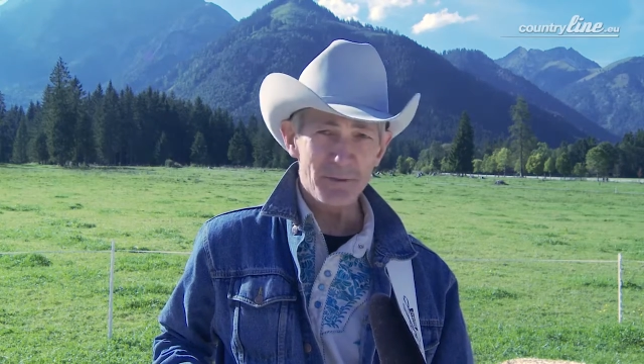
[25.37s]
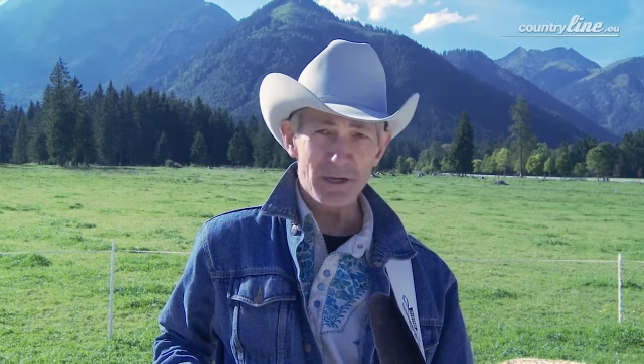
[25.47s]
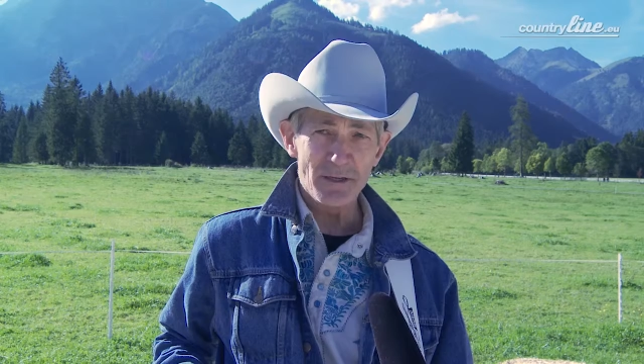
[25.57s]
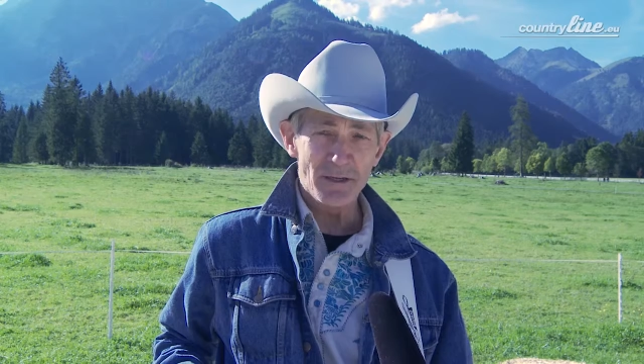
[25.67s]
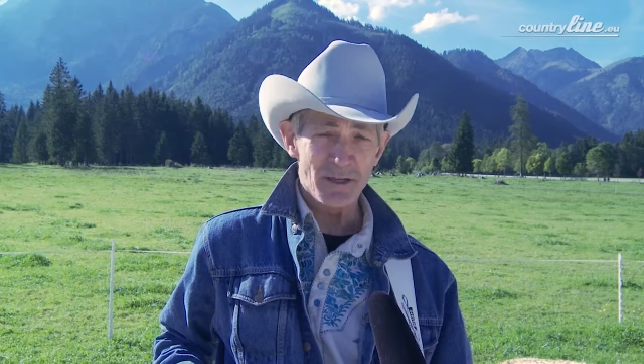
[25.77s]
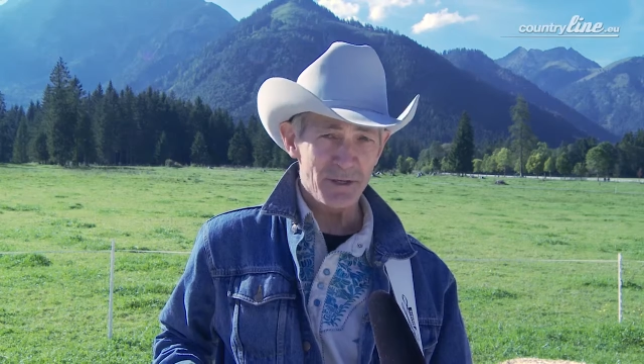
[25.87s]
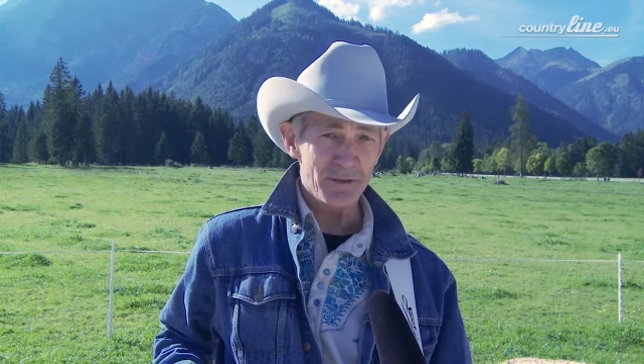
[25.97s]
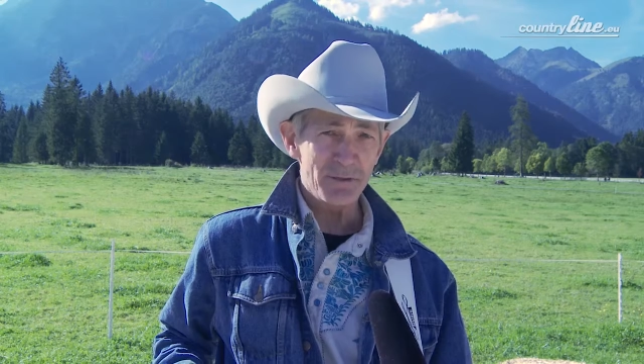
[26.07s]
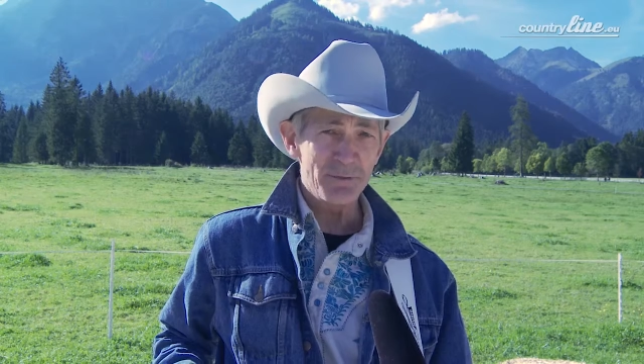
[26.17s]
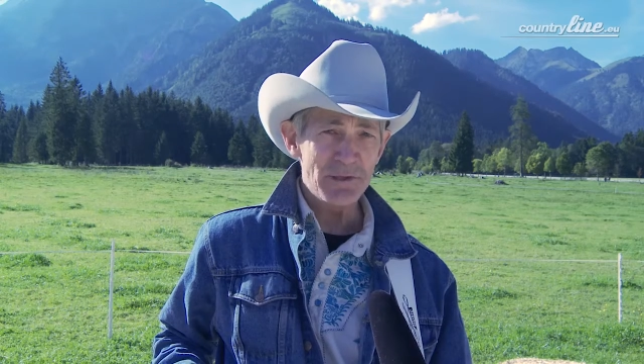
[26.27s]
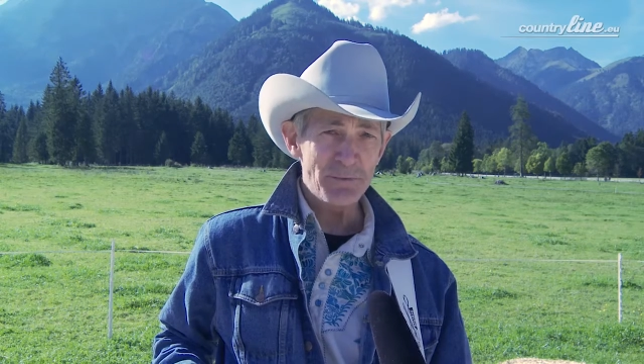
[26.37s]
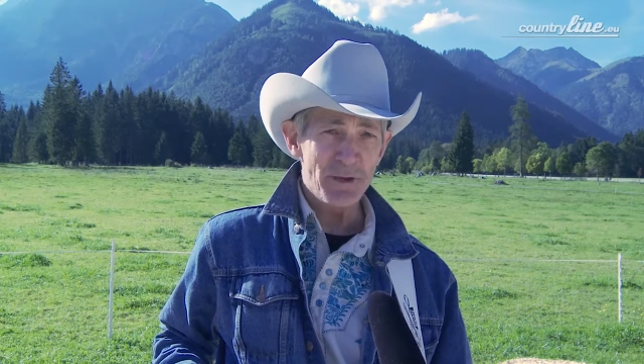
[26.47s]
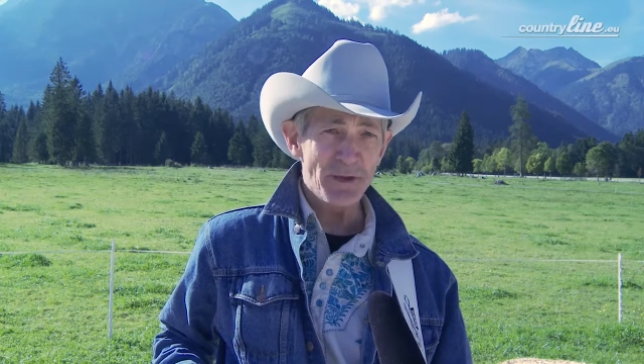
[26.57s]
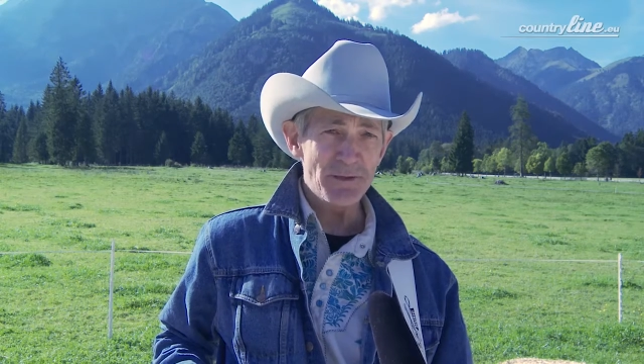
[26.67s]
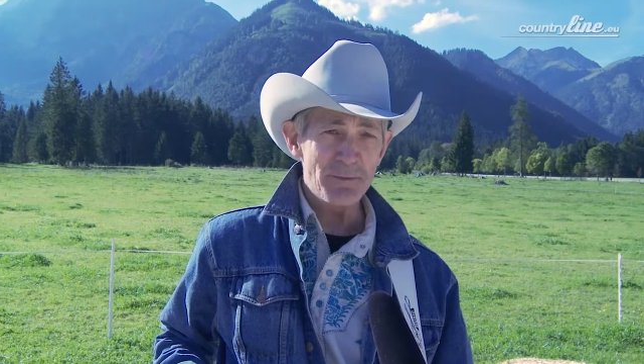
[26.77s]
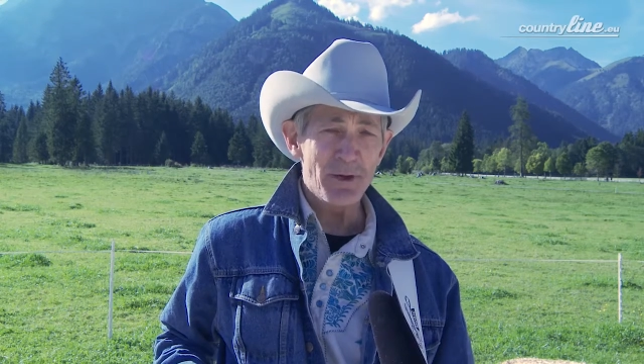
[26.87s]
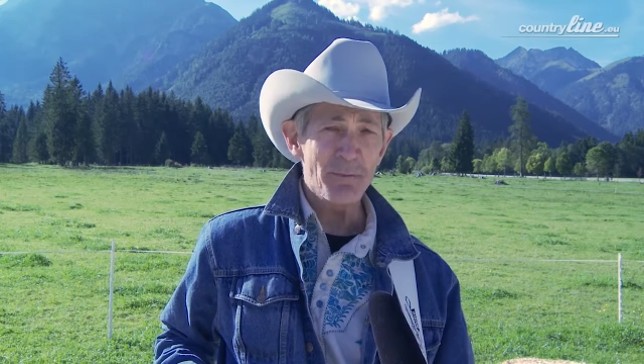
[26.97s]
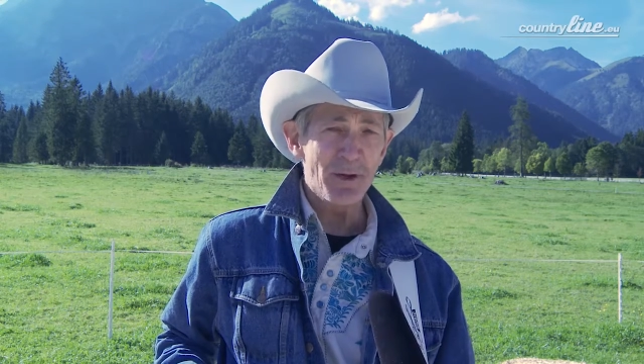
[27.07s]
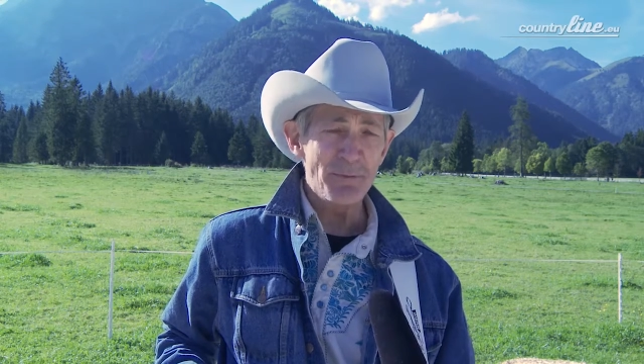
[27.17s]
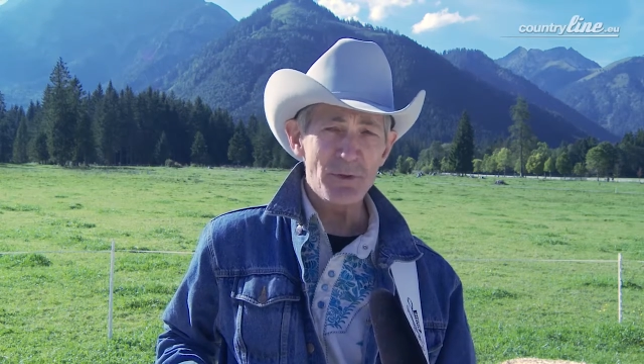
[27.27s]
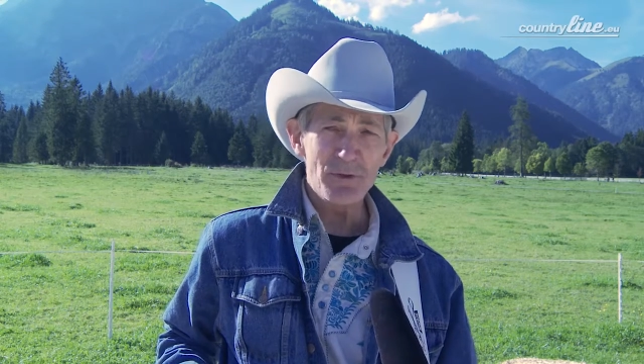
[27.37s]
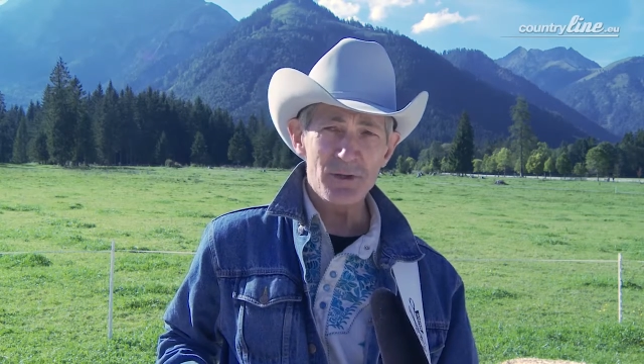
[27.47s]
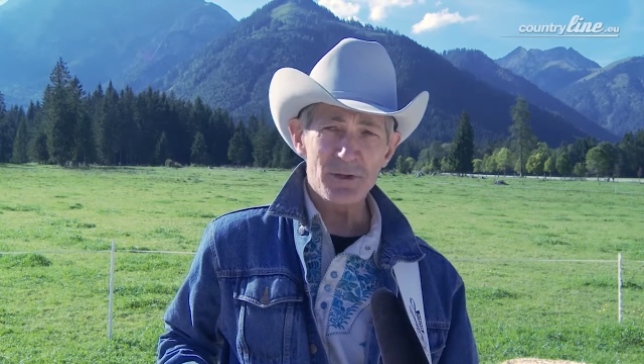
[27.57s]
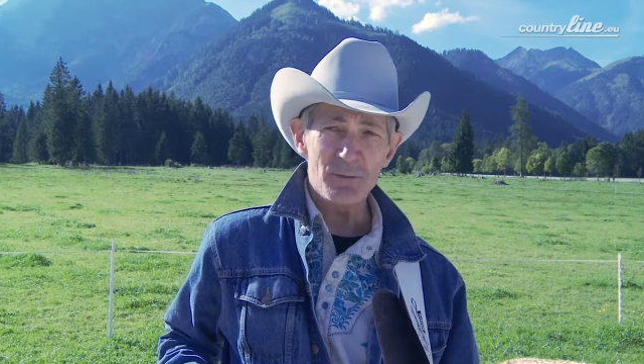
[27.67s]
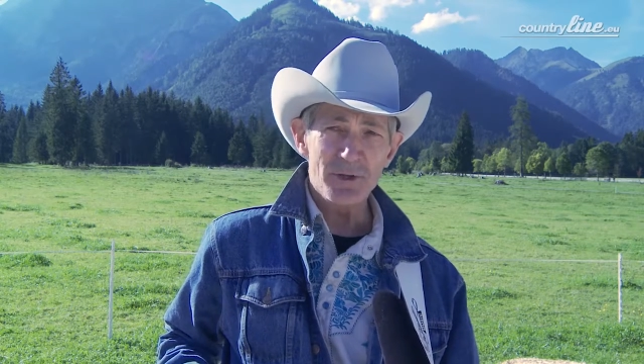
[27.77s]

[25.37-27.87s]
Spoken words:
We're getting a lot of good response about my music.